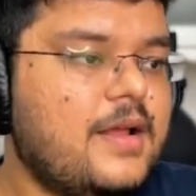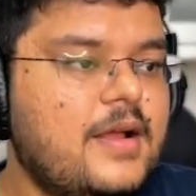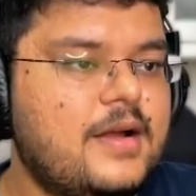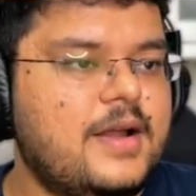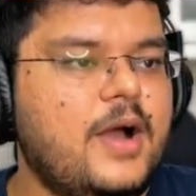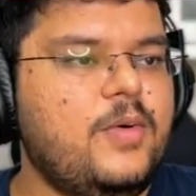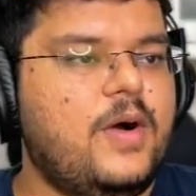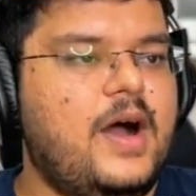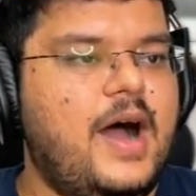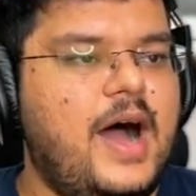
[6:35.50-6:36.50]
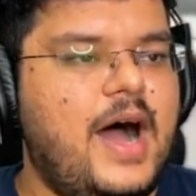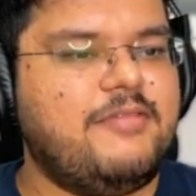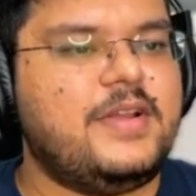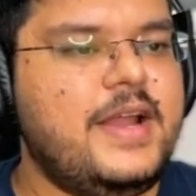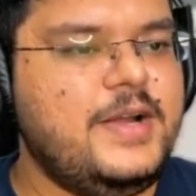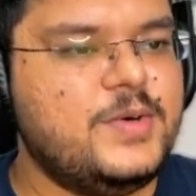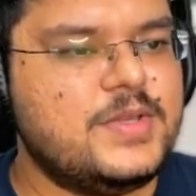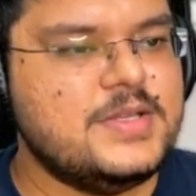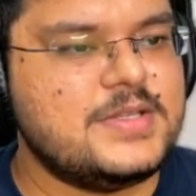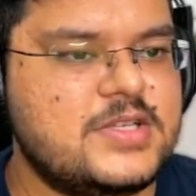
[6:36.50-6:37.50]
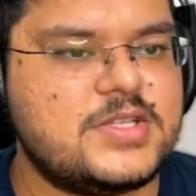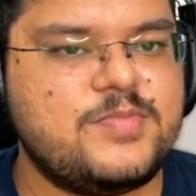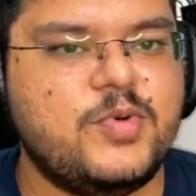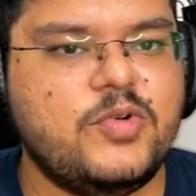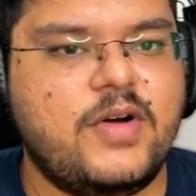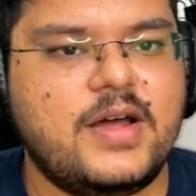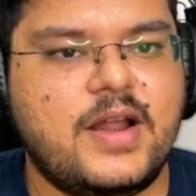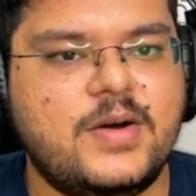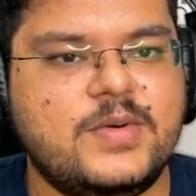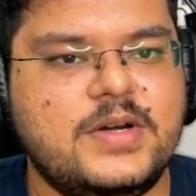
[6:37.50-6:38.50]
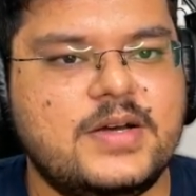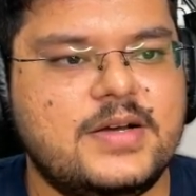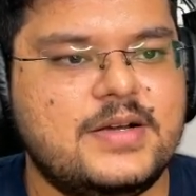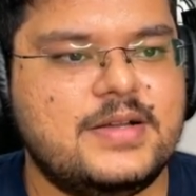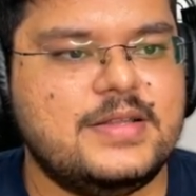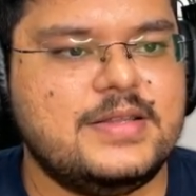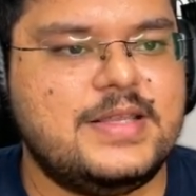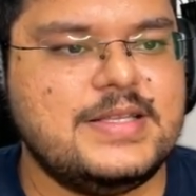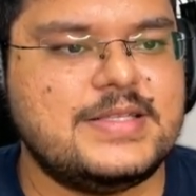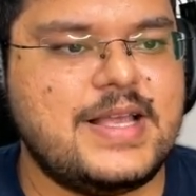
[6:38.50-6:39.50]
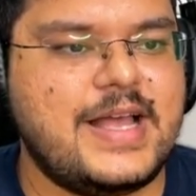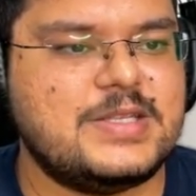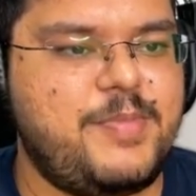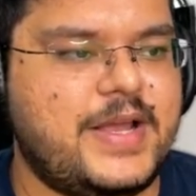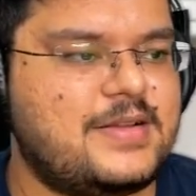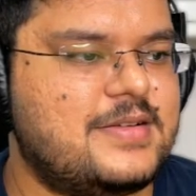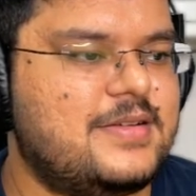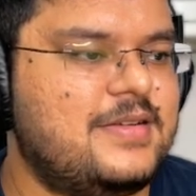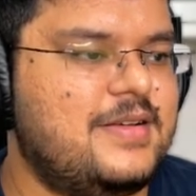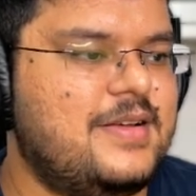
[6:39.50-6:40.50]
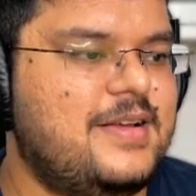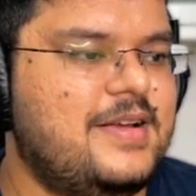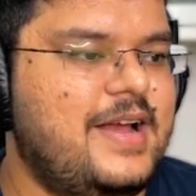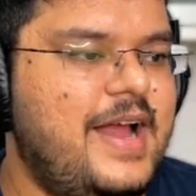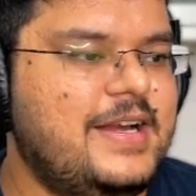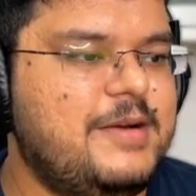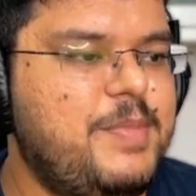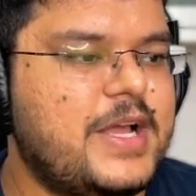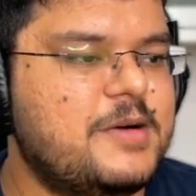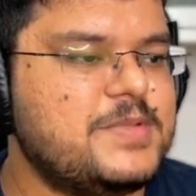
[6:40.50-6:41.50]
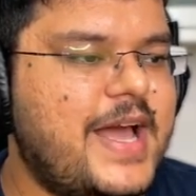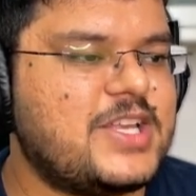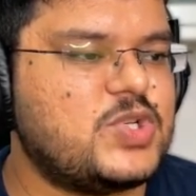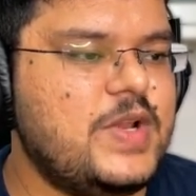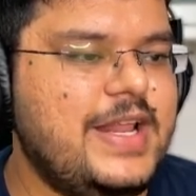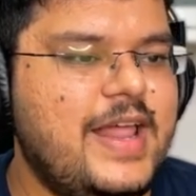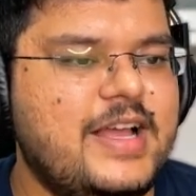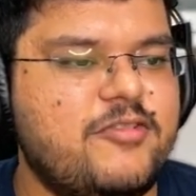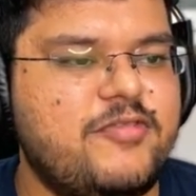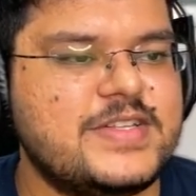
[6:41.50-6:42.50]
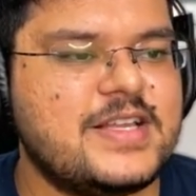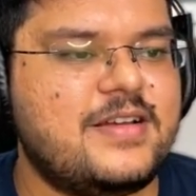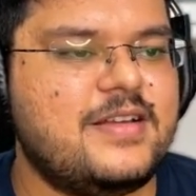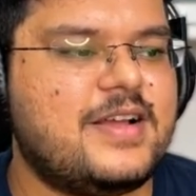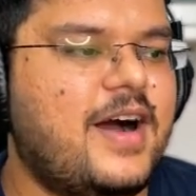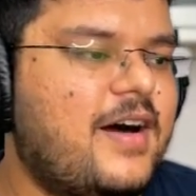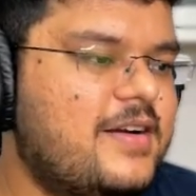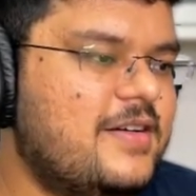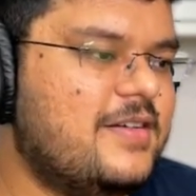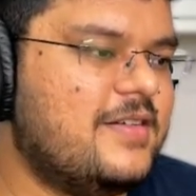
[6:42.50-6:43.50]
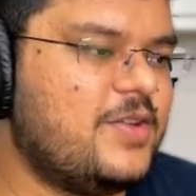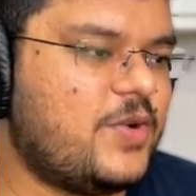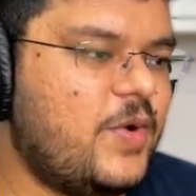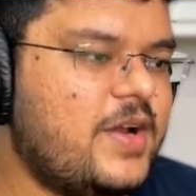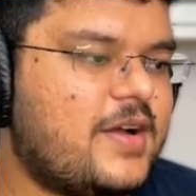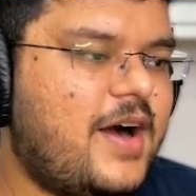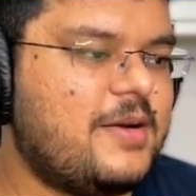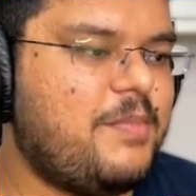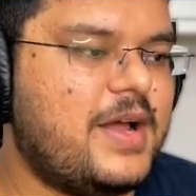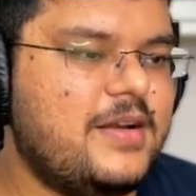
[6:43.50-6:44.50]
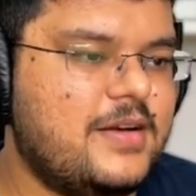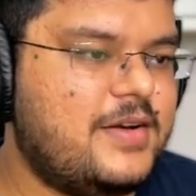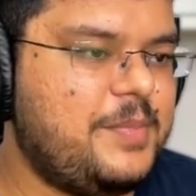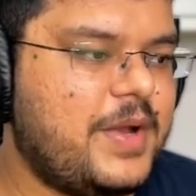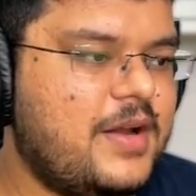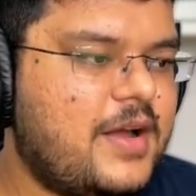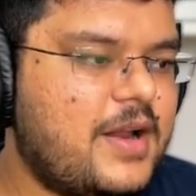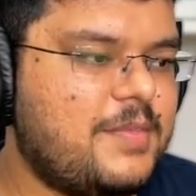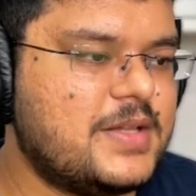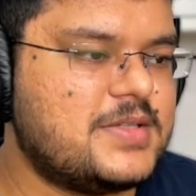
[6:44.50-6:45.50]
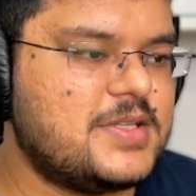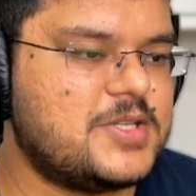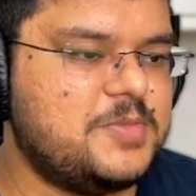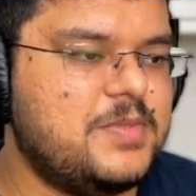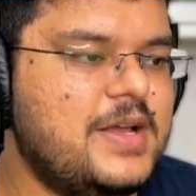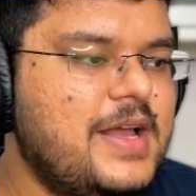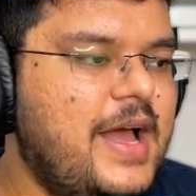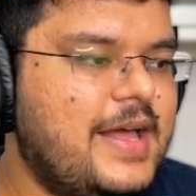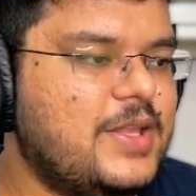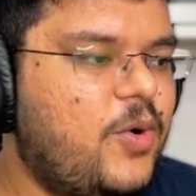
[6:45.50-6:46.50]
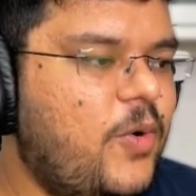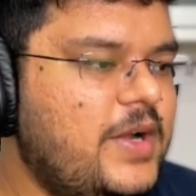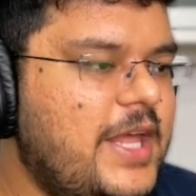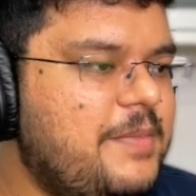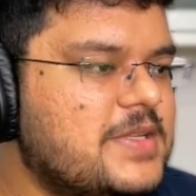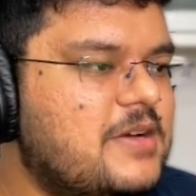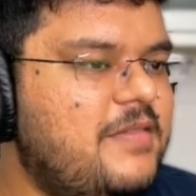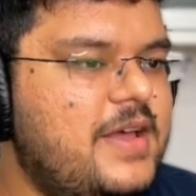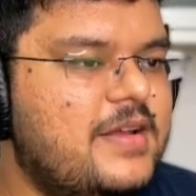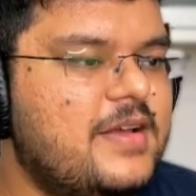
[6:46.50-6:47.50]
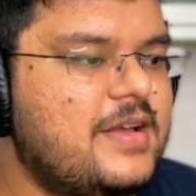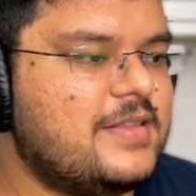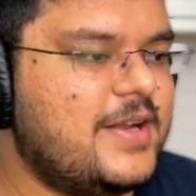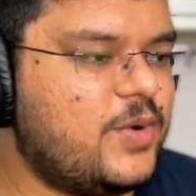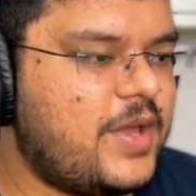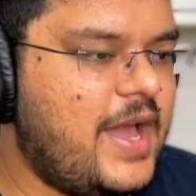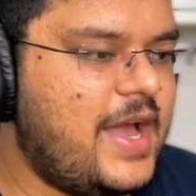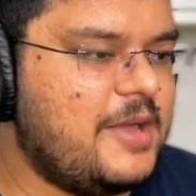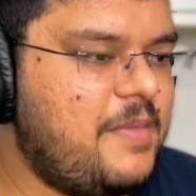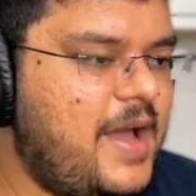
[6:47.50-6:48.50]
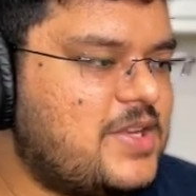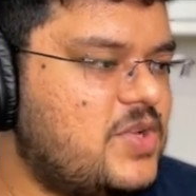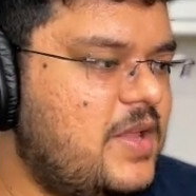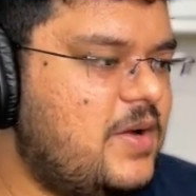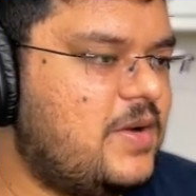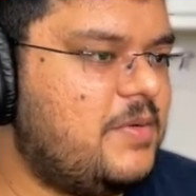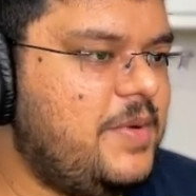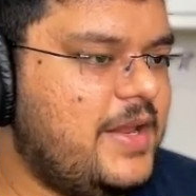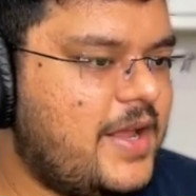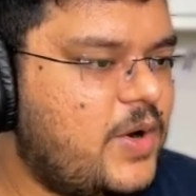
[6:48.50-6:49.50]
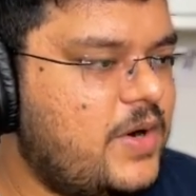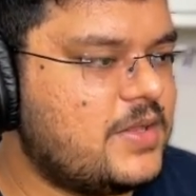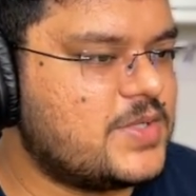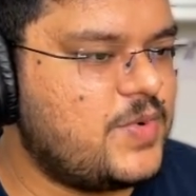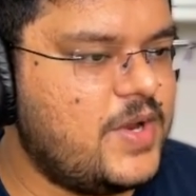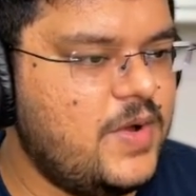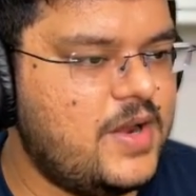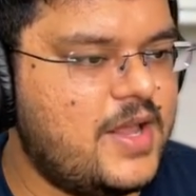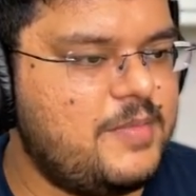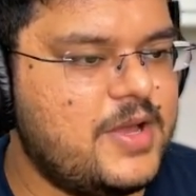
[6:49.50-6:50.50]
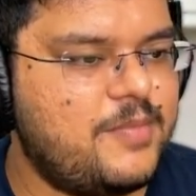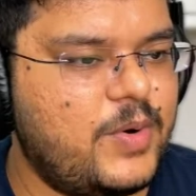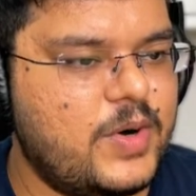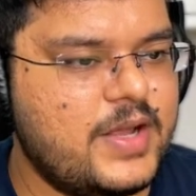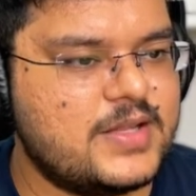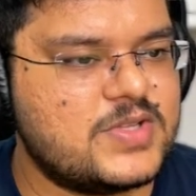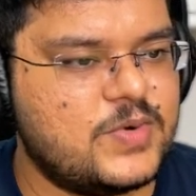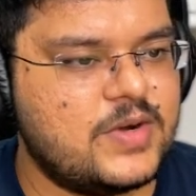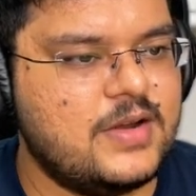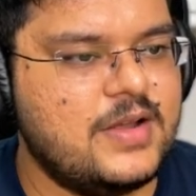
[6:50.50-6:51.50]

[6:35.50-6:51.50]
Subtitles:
Now, after I do this, just move around this aspect and it becomes actually like a physical card, in a Kanban, in a typical Kanban system. And the whole team is aware that, okay, I am actually going to be recording this video and I'll be uploading it soon.